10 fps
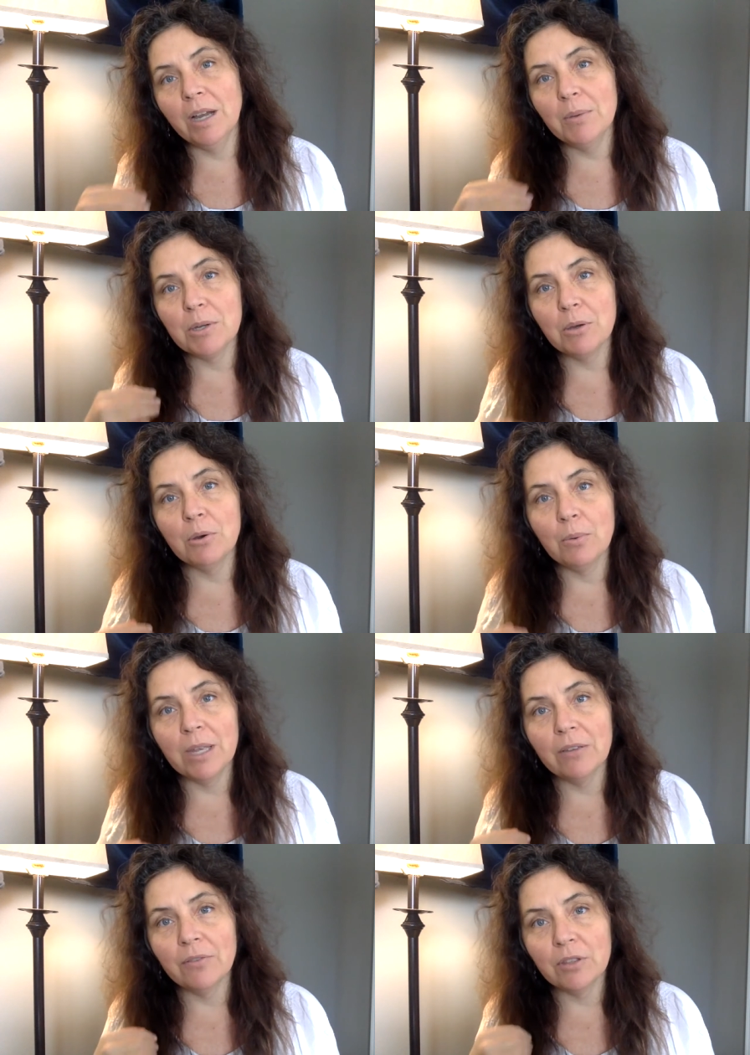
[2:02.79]
I would go
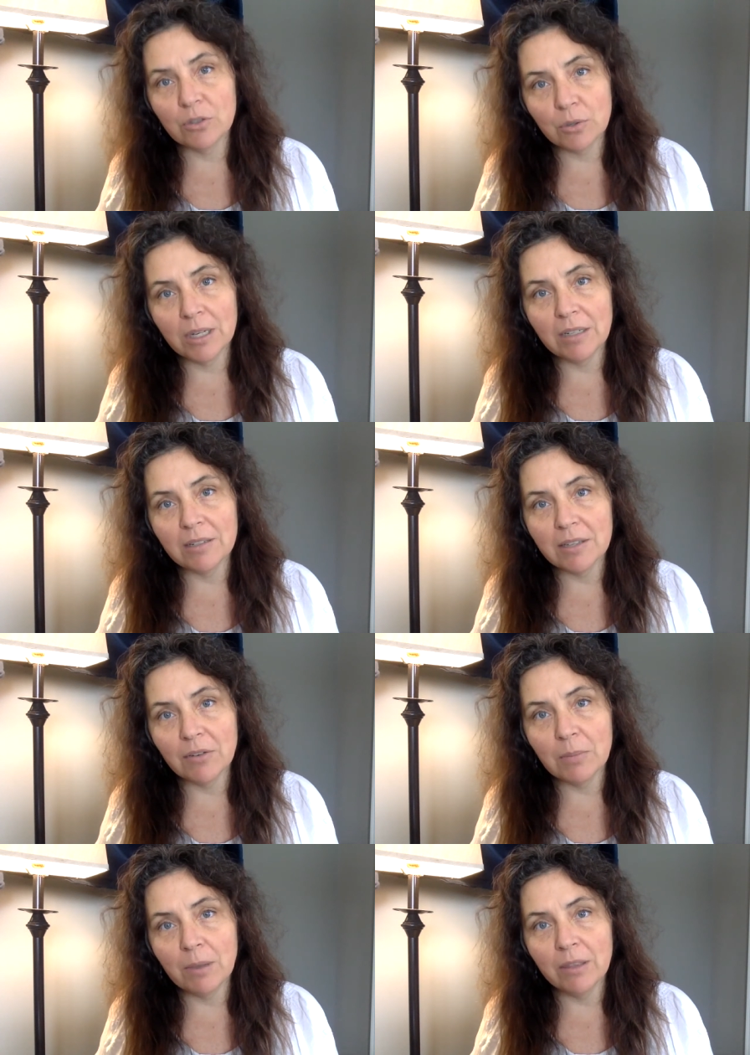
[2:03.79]
away for the trainings
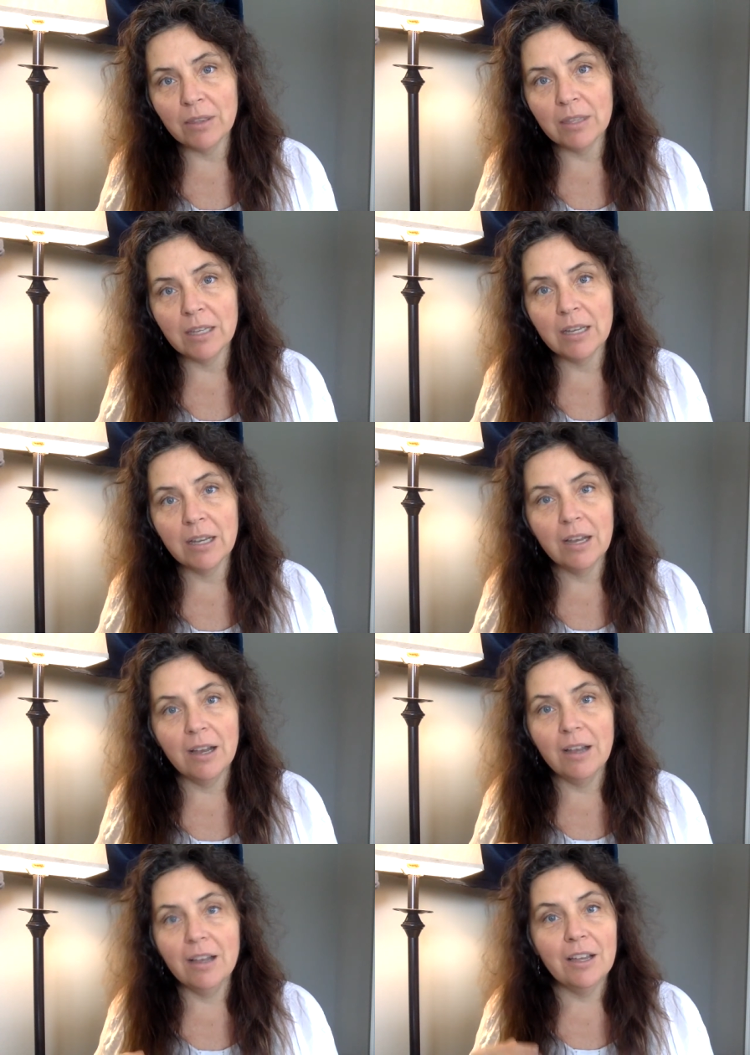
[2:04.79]
every month,
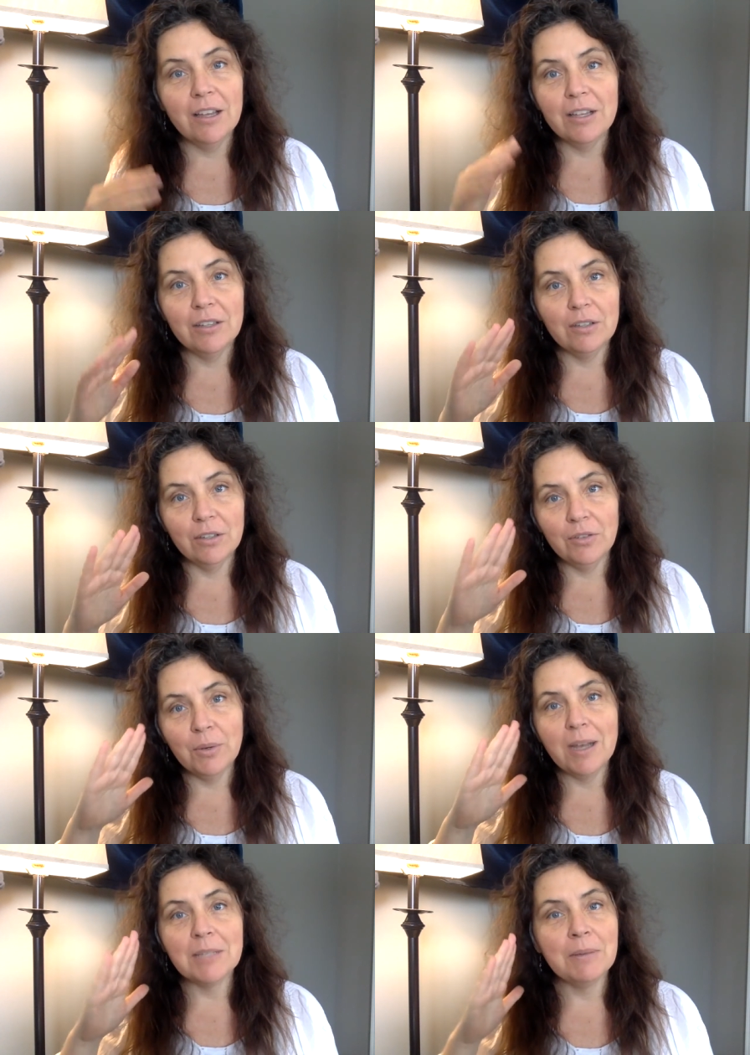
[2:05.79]
if you
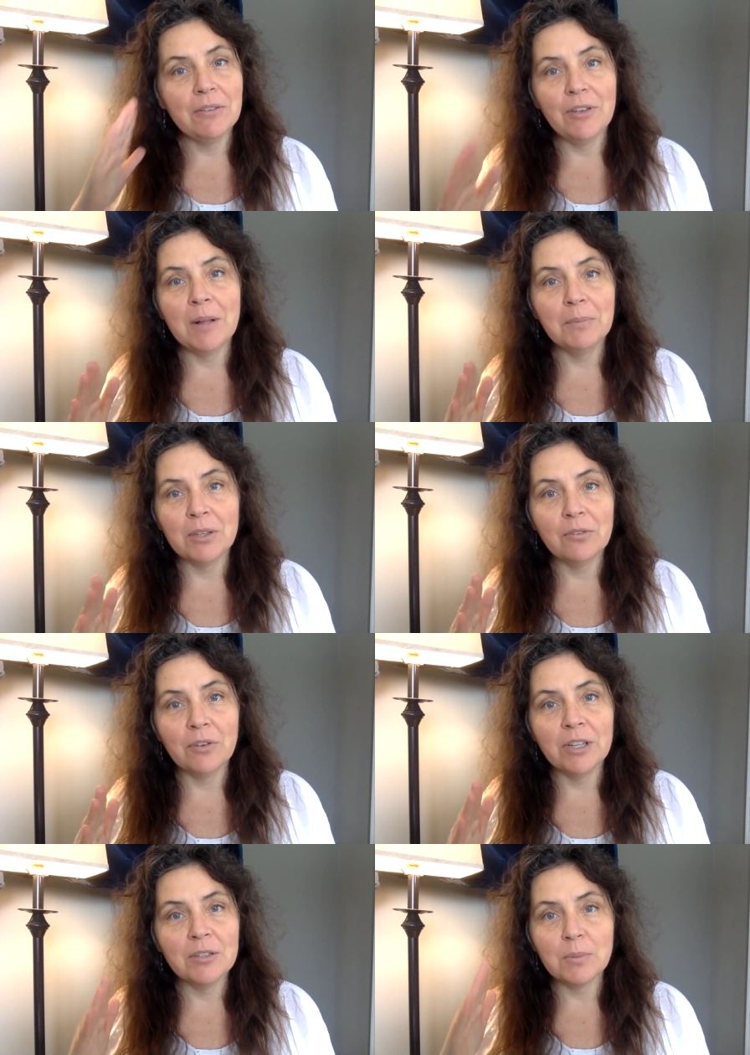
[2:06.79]
ask my family and
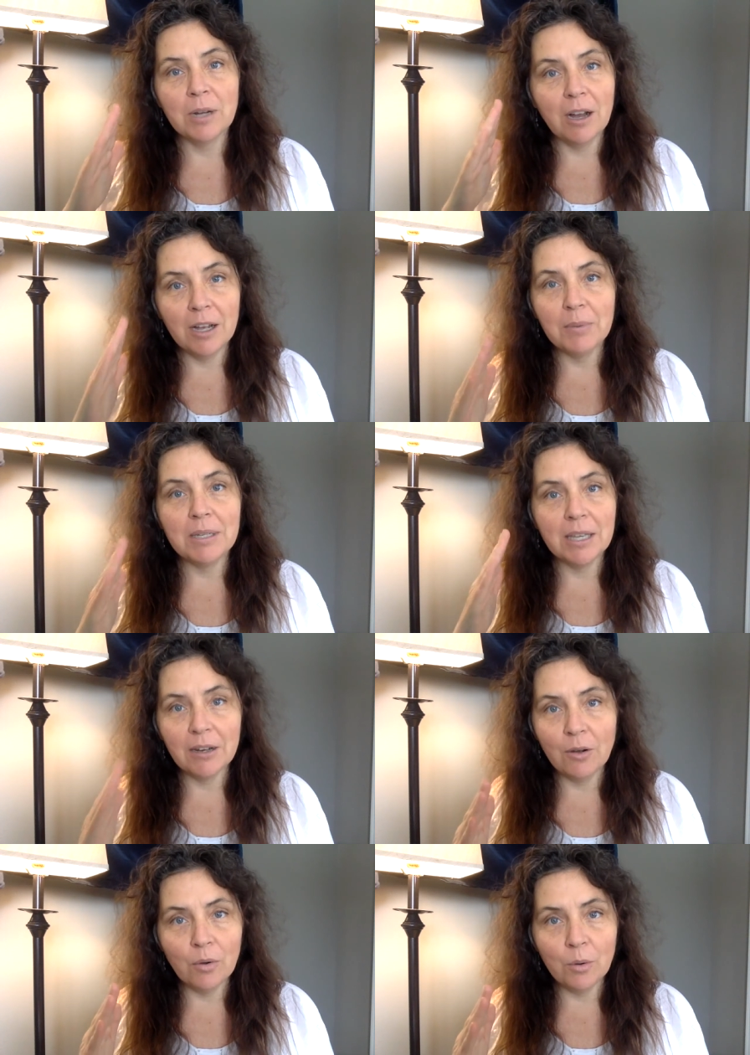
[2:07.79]
friends, when I would get
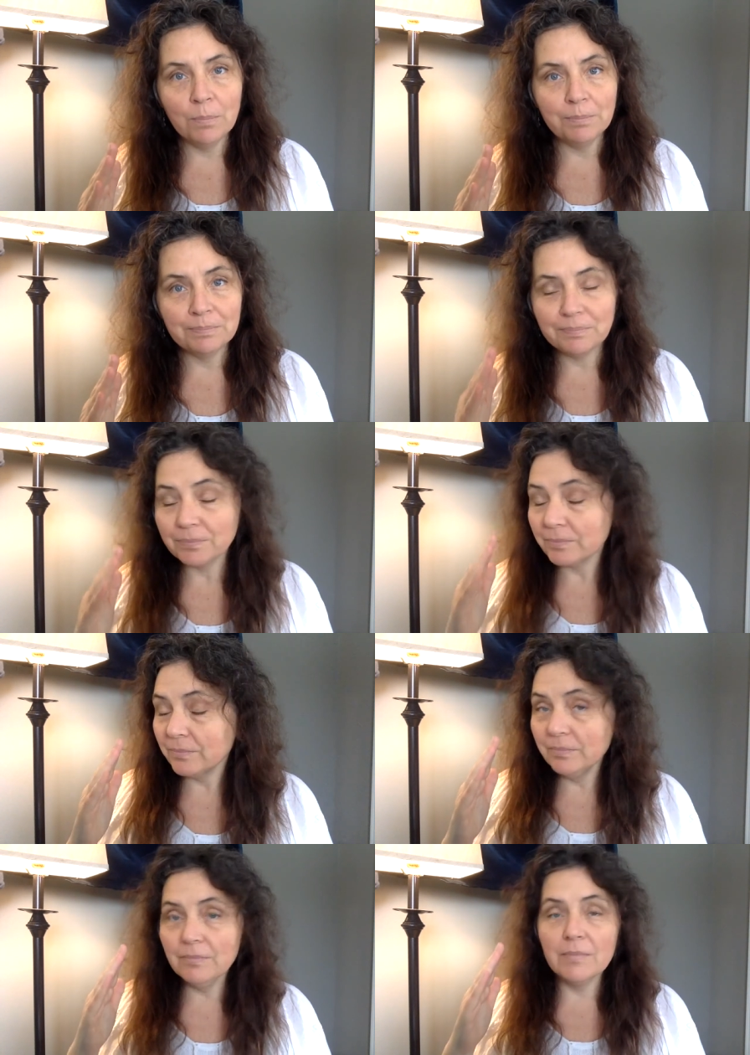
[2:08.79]
home,
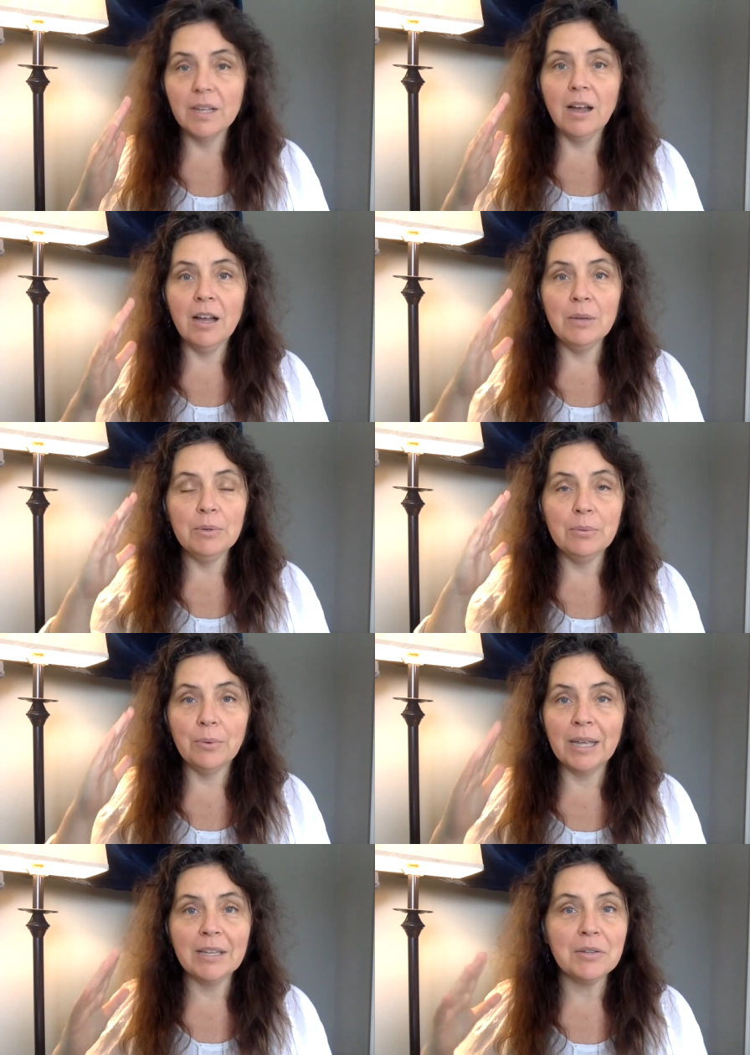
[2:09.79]
I would
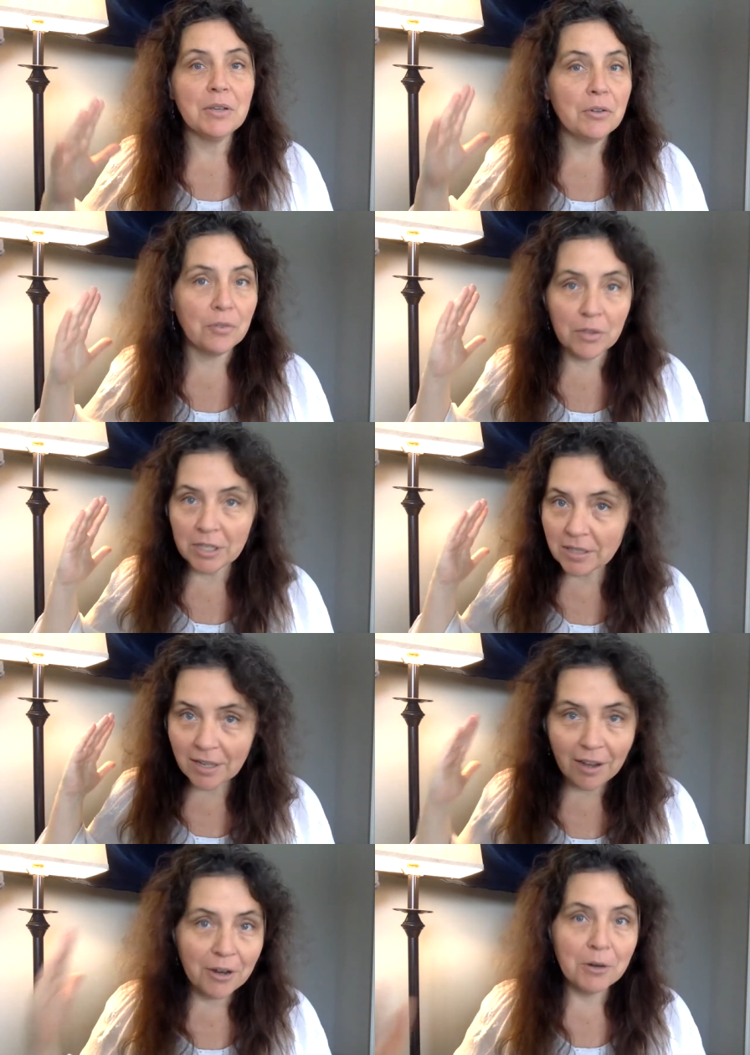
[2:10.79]
rant for the
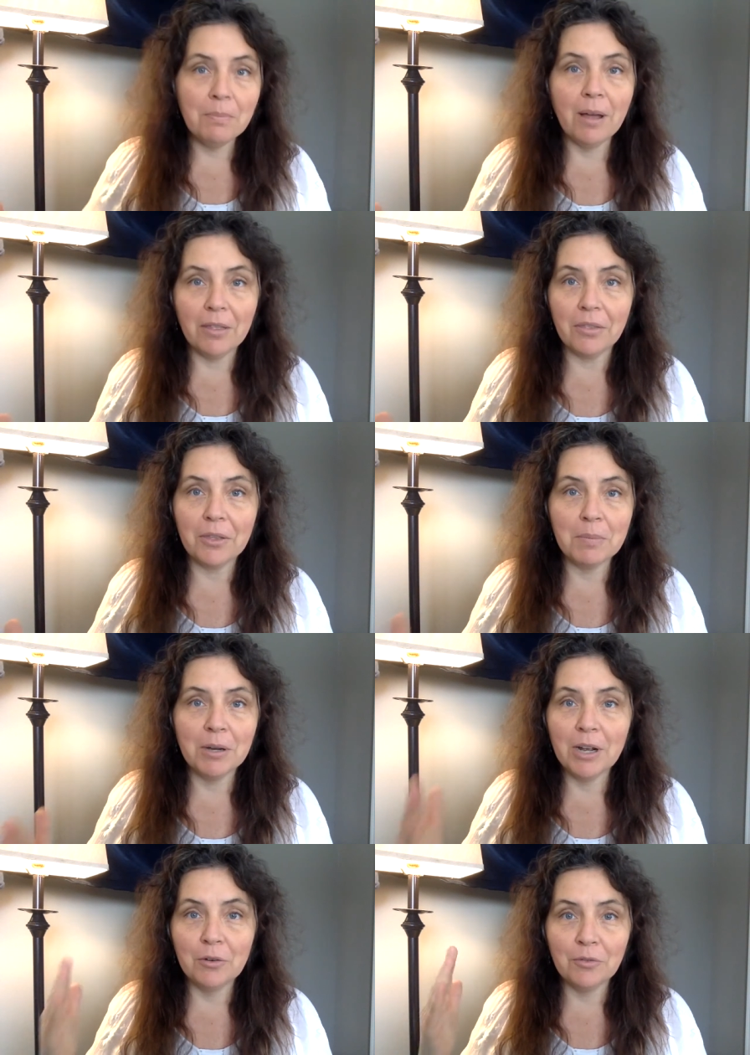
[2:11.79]
entire month
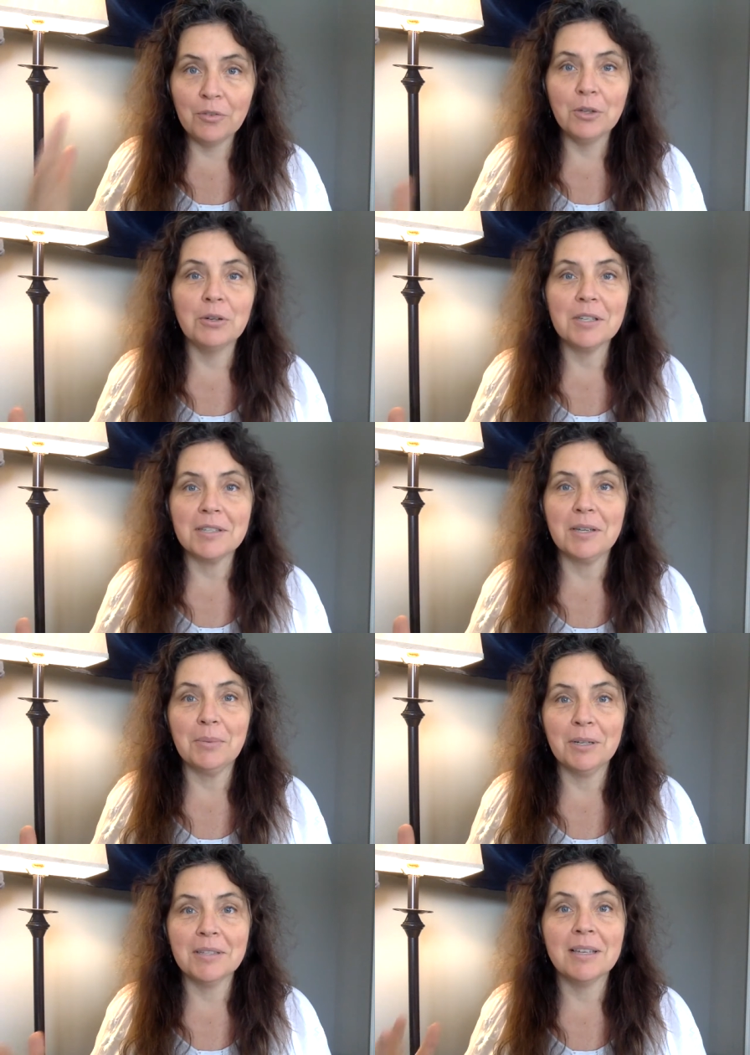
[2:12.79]
about how furious I
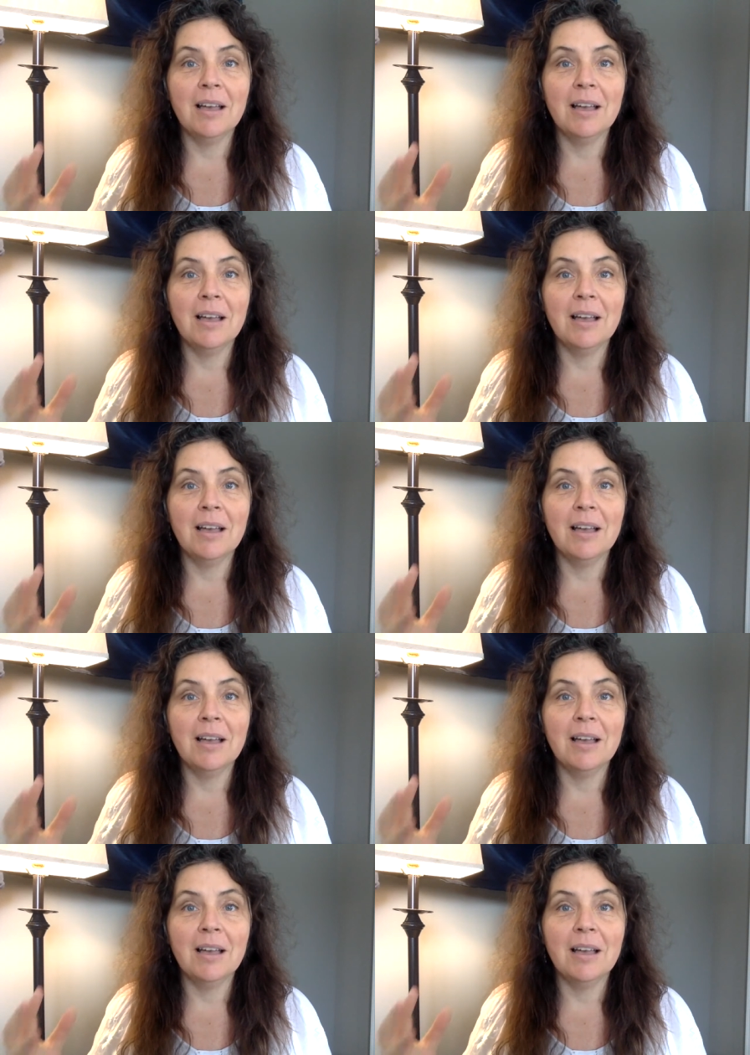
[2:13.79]
was,